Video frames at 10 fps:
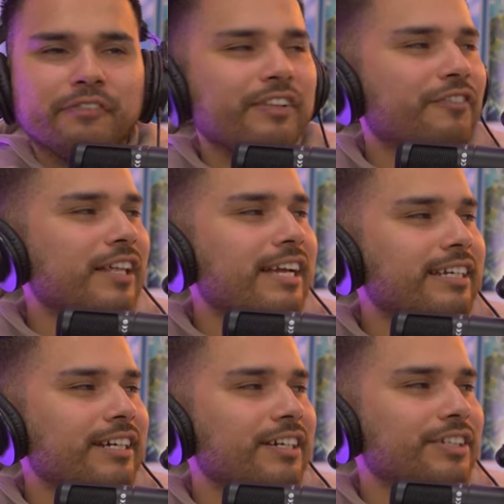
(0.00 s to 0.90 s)
for the for that
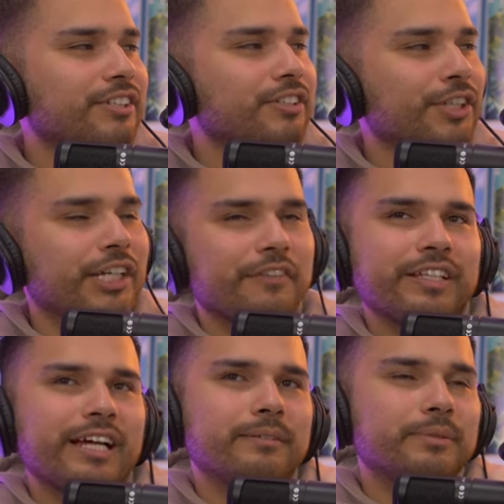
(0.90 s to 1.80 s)
year. You're you're giving
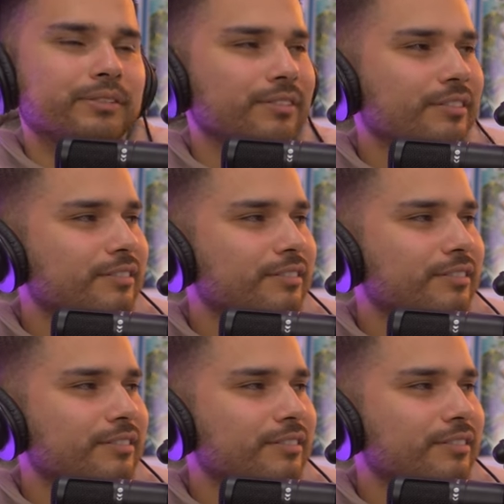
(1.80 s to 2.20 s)
that up too.